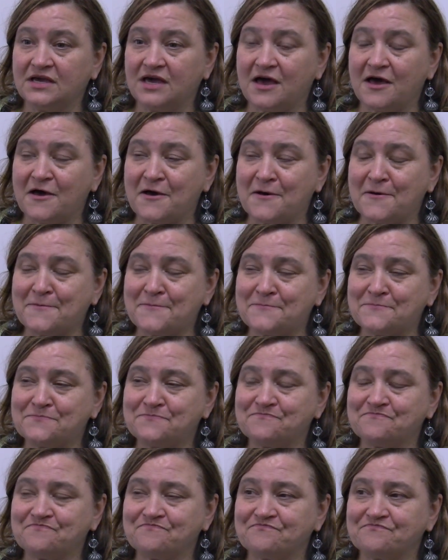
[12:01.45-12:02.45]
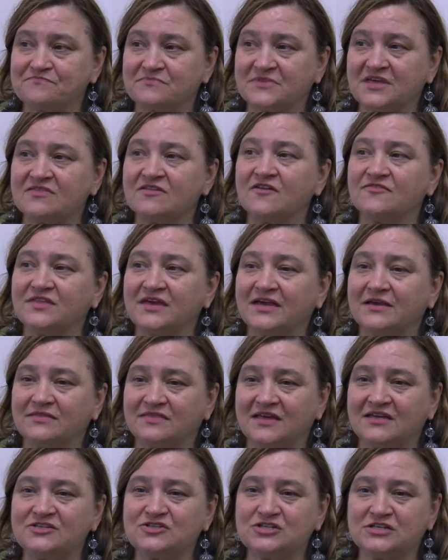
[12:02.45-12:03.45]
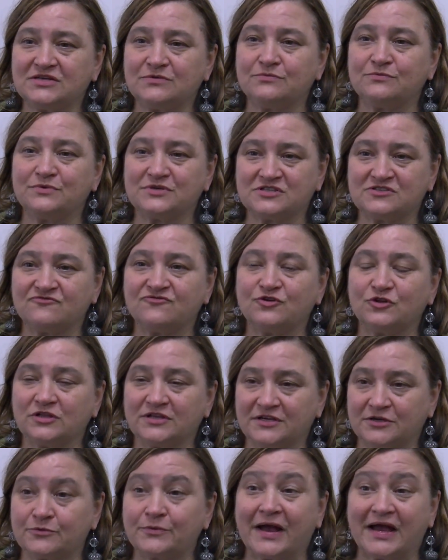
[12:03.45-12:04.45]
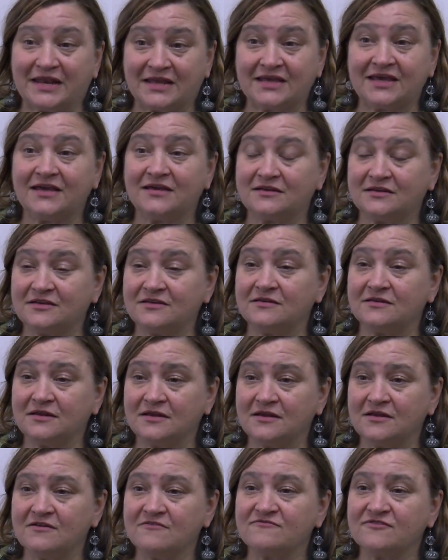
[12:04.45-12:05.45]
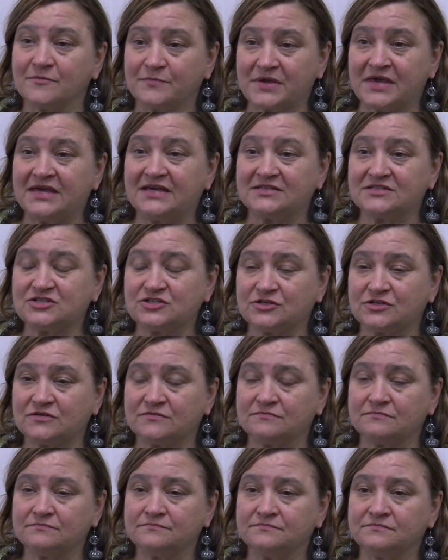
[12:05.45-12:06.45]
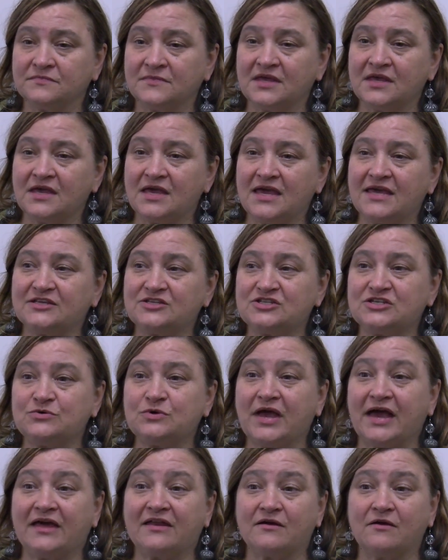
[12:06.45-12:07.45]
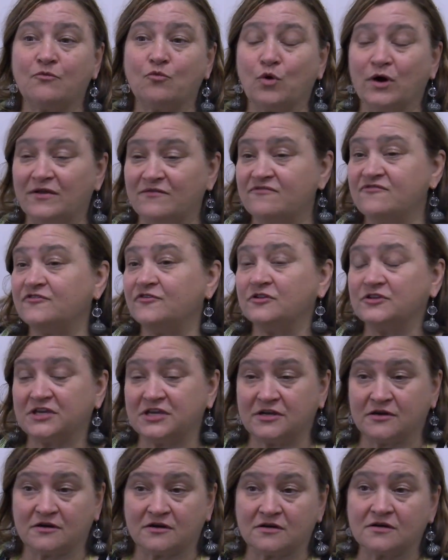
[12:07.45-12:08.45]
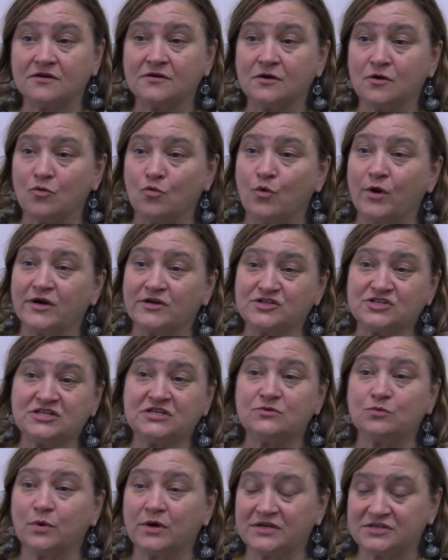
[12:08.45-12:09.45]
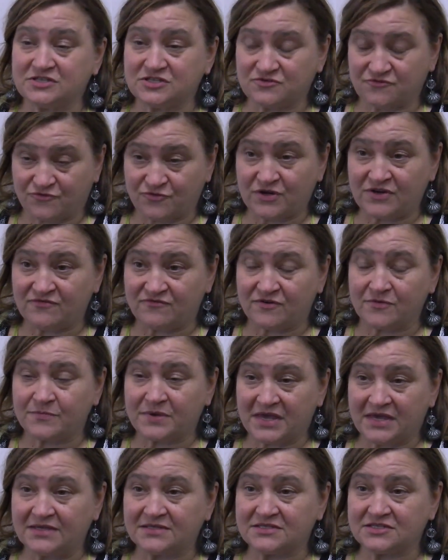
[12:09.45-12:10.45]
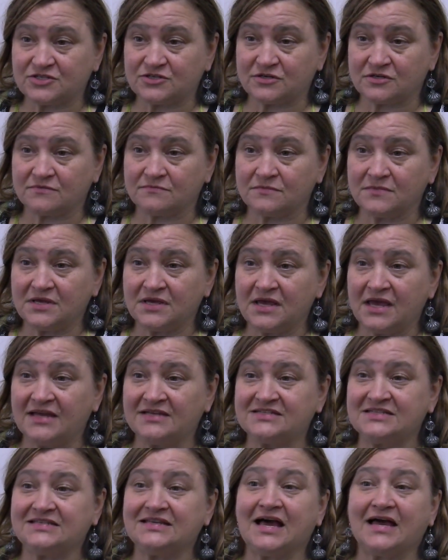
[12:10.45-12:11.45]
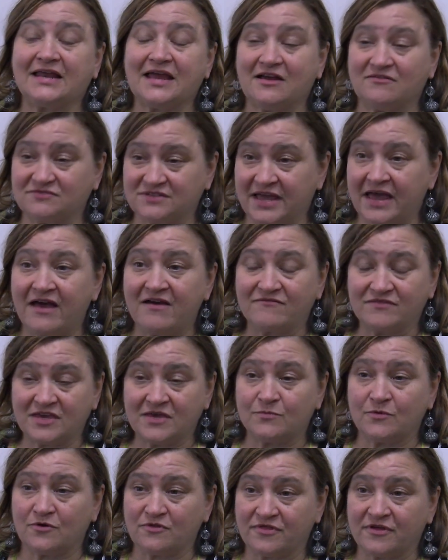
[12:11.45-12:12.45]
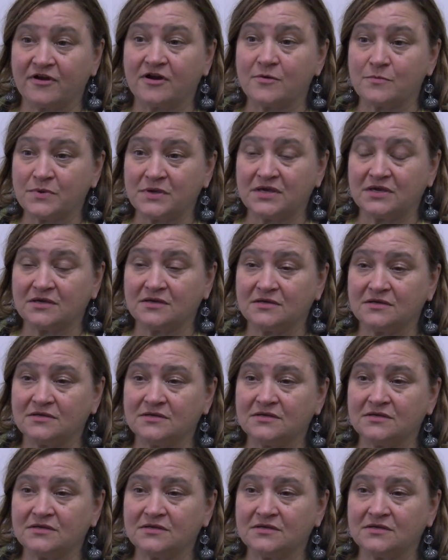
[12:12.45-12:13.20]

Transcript: um, they thought they, that she was fully eradicated from cancer. And she had one full year where she was free from cancer and did not have to have chemotherapy.